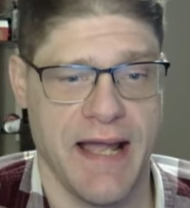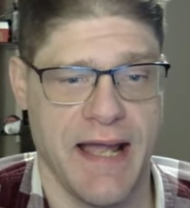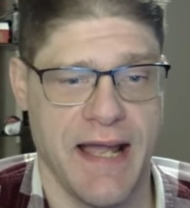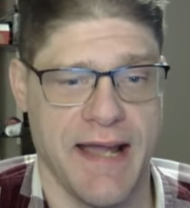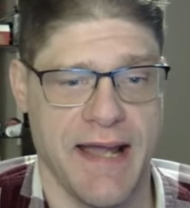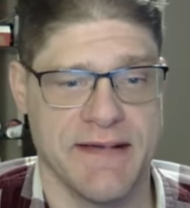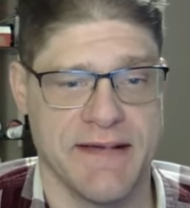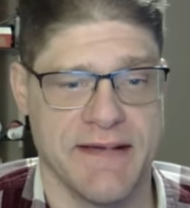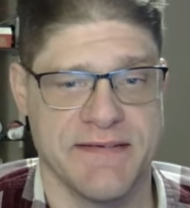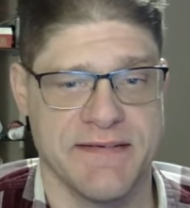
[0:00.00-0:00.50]

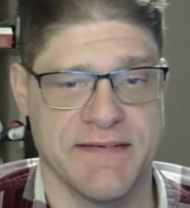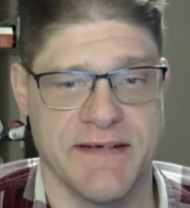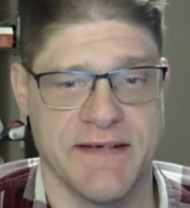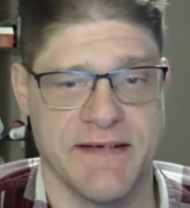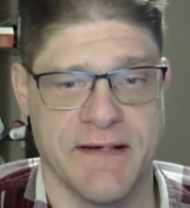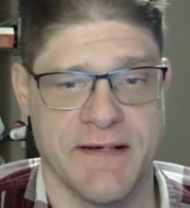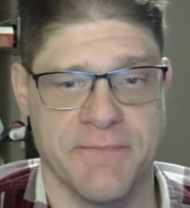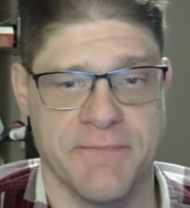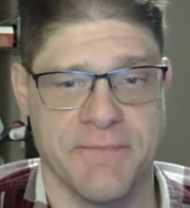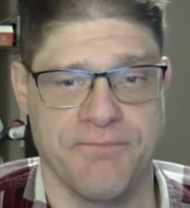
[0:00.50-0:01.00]
And
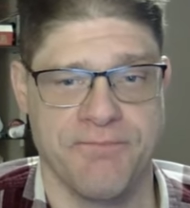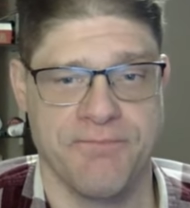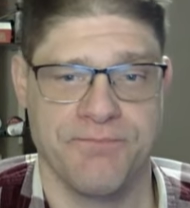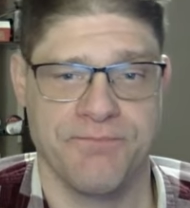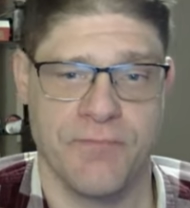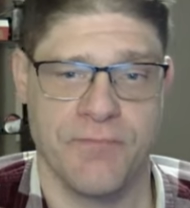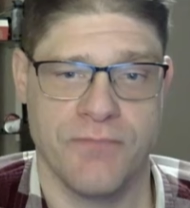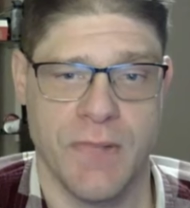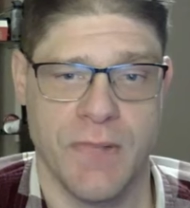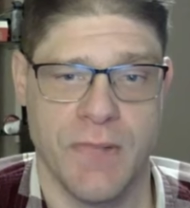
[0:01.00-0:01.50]
um,
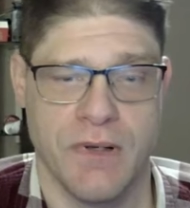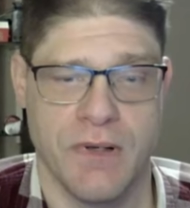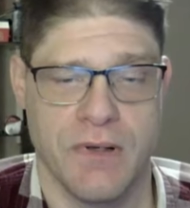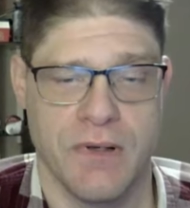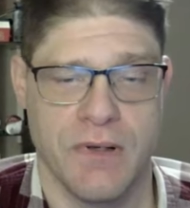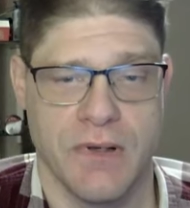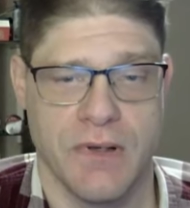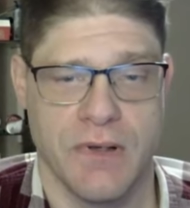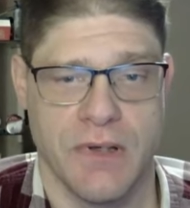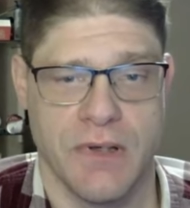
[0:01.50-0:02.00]

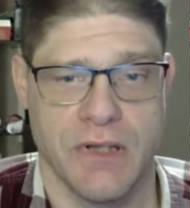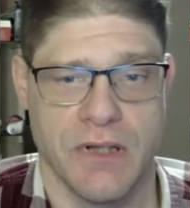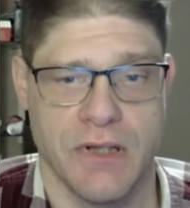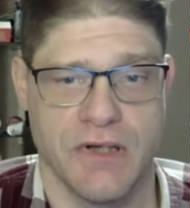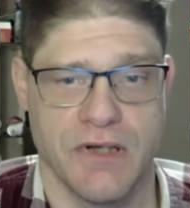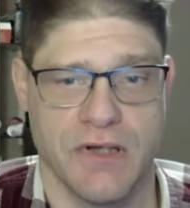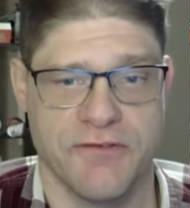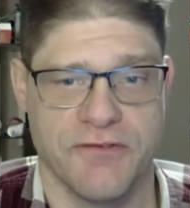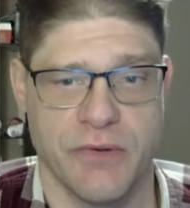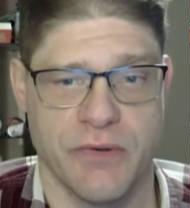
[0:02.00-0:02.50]
I
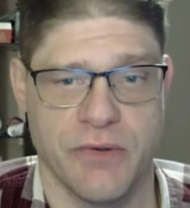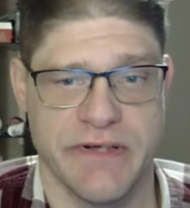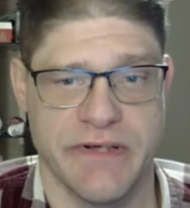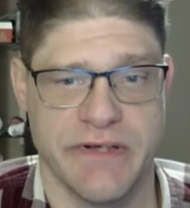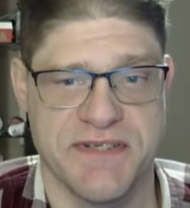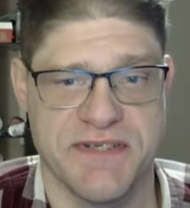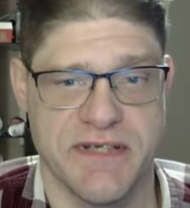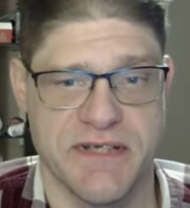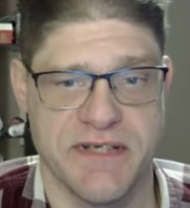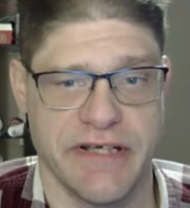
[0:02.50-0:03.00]
look forward to
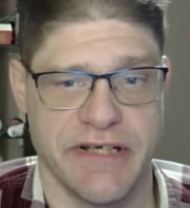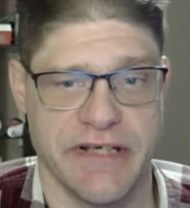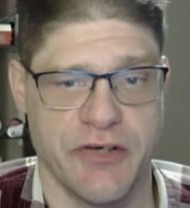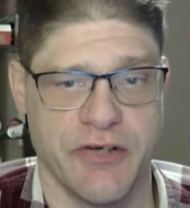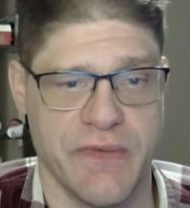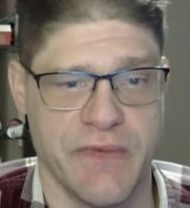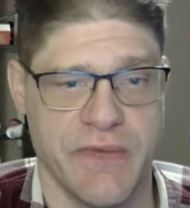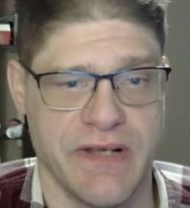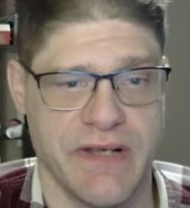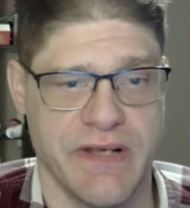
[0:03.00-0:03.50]
seeing you
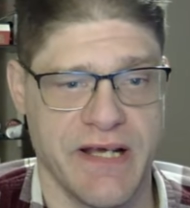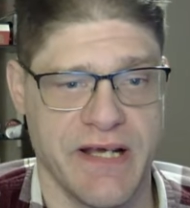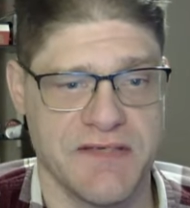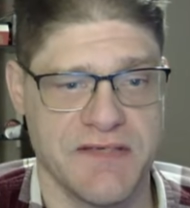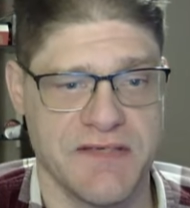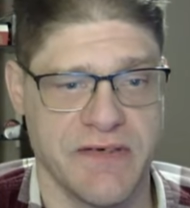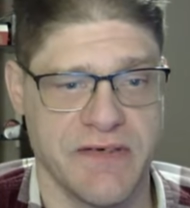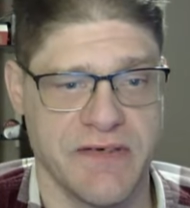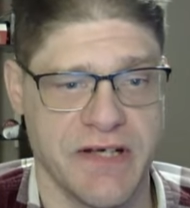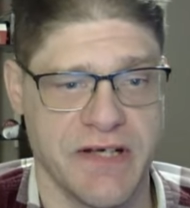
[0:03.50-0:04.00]
in the next
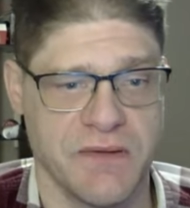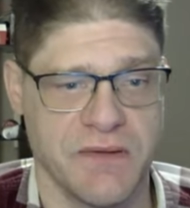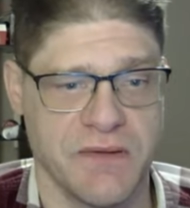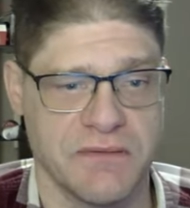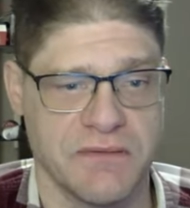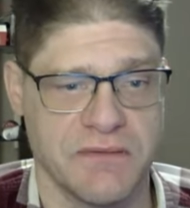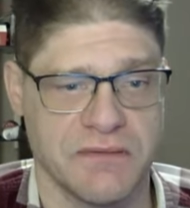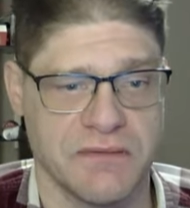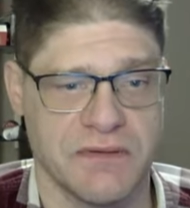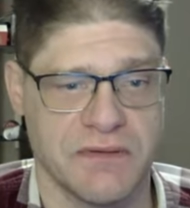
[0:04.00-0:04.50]
video.
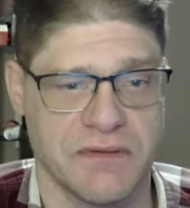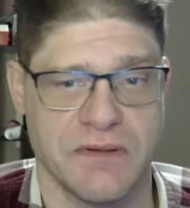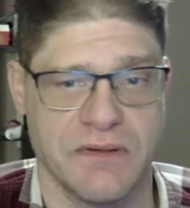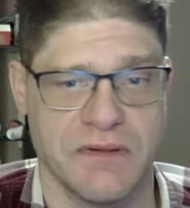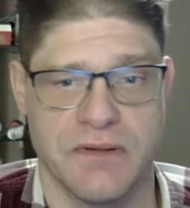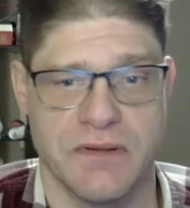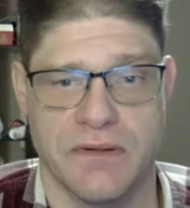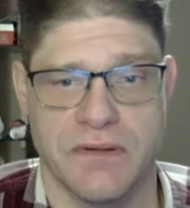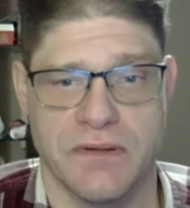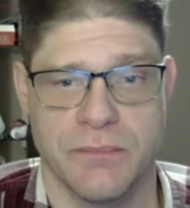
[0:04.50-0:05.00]

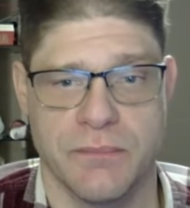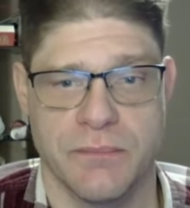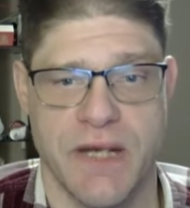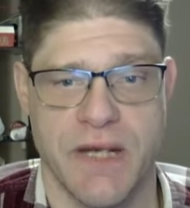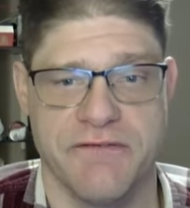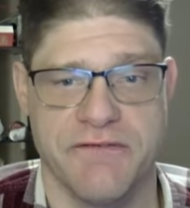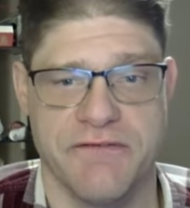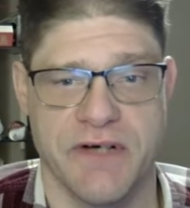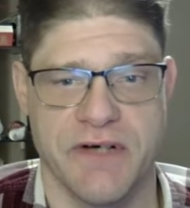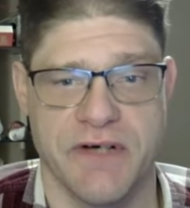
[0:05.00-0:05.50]
Bye
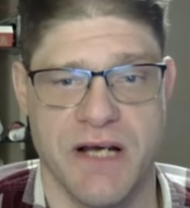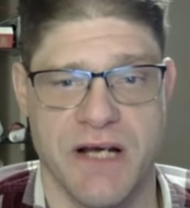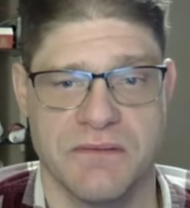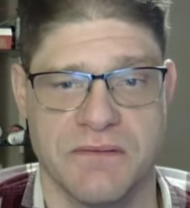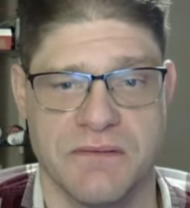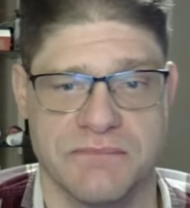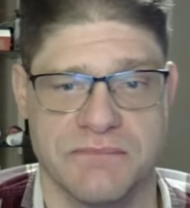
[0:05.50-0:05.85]
for now.